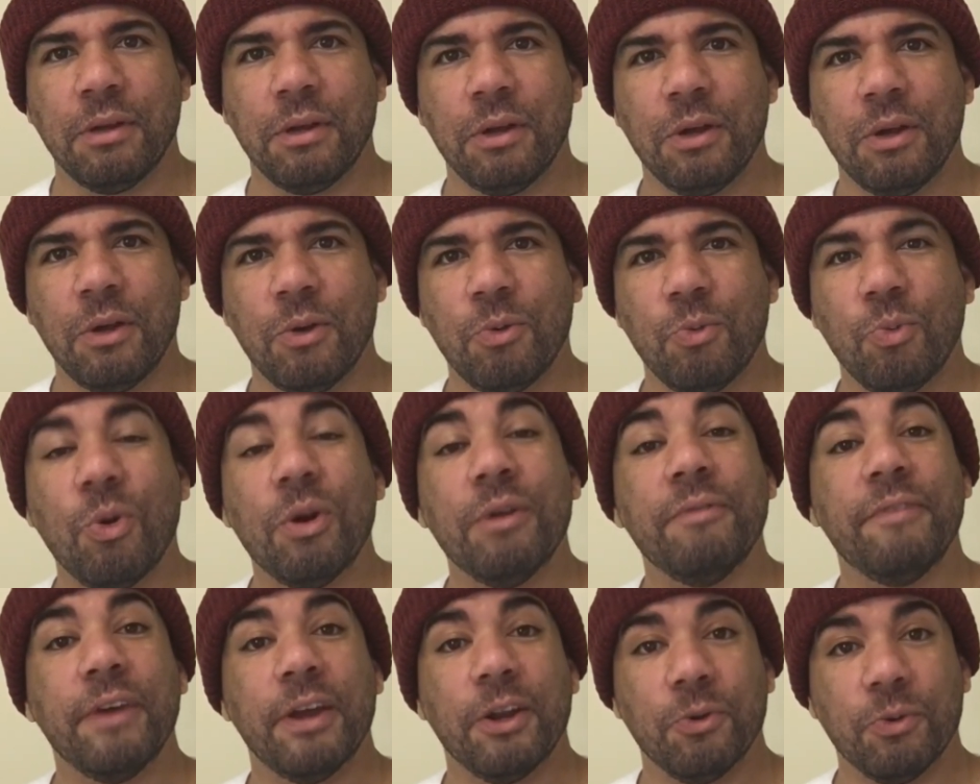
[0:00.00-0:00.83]
One
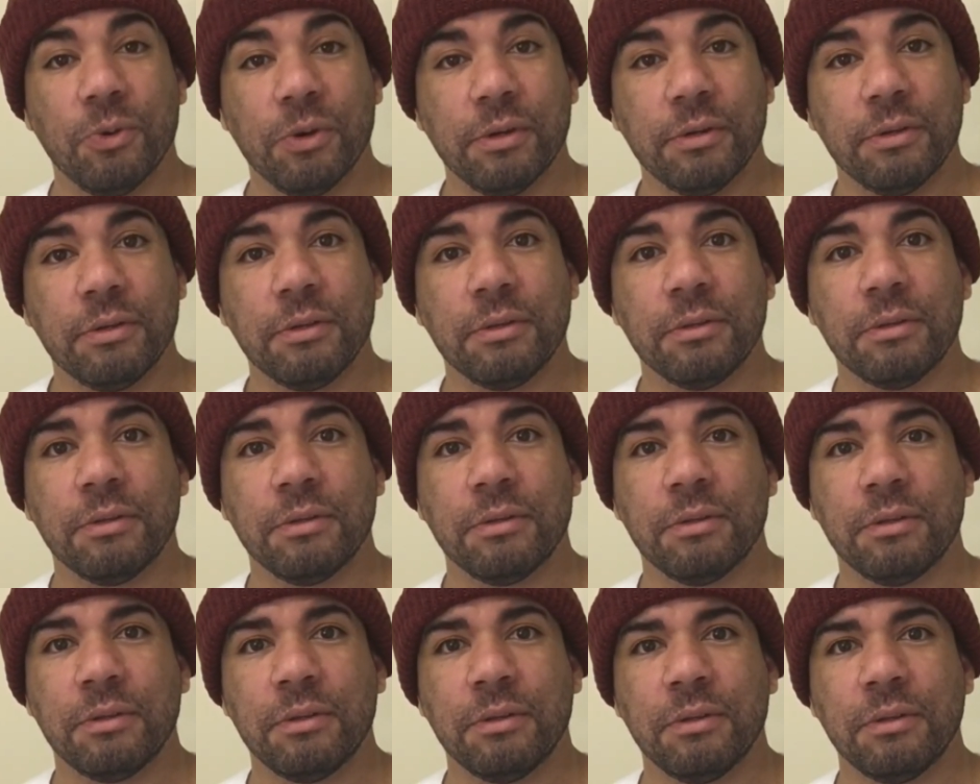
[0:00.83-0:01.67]
veteran
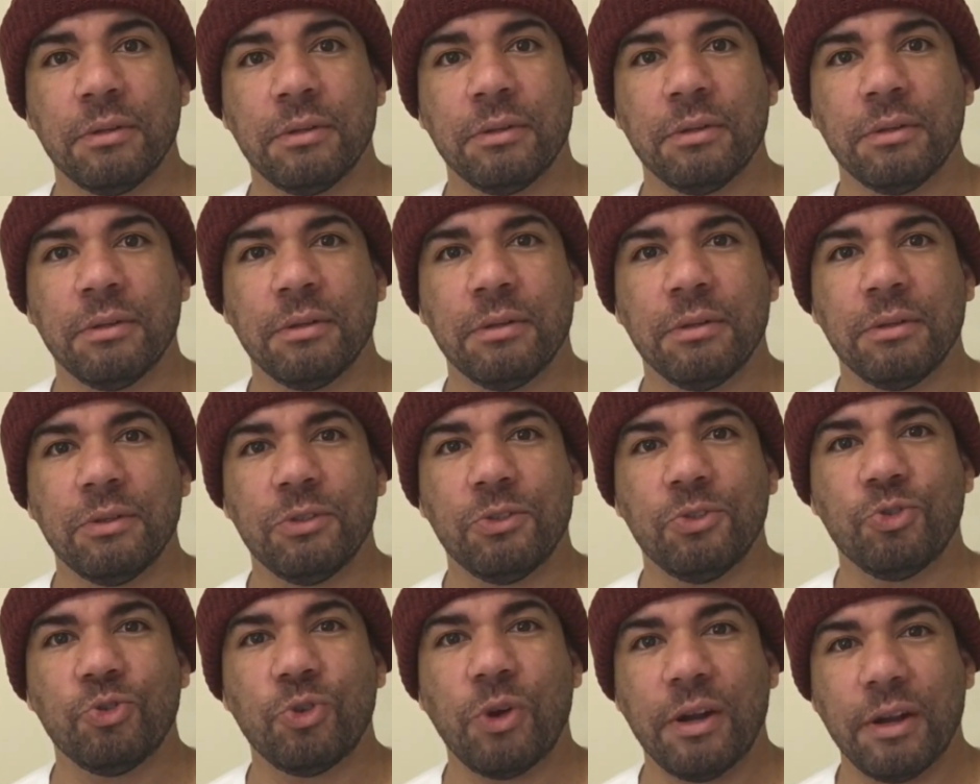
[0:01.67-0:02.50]

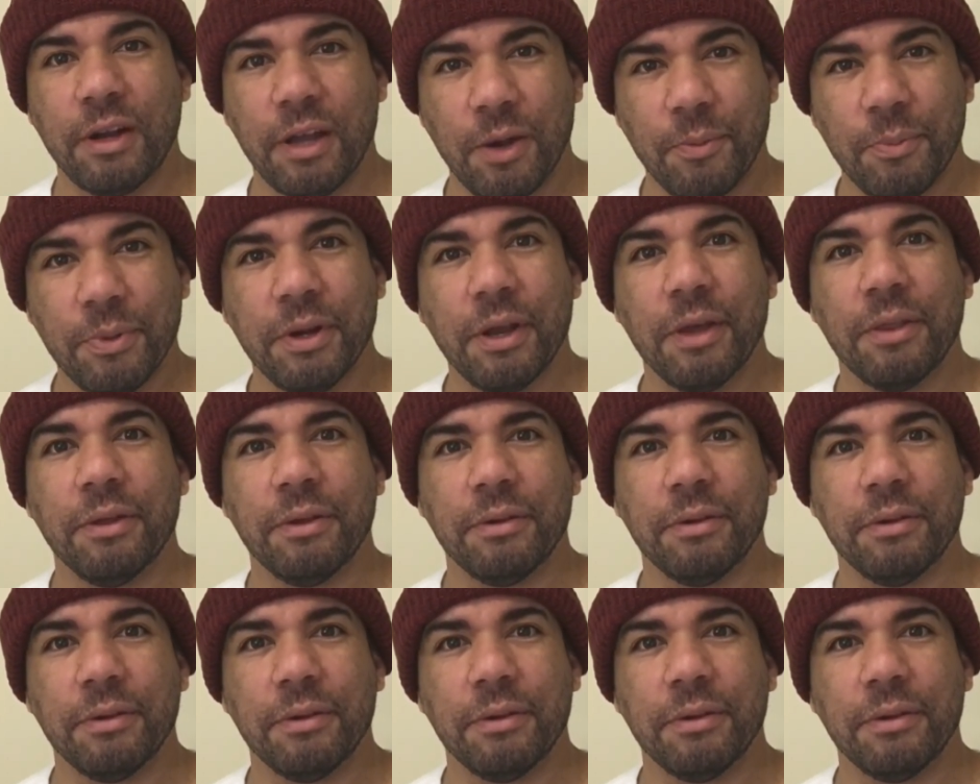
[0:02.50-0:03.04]
trying to help another.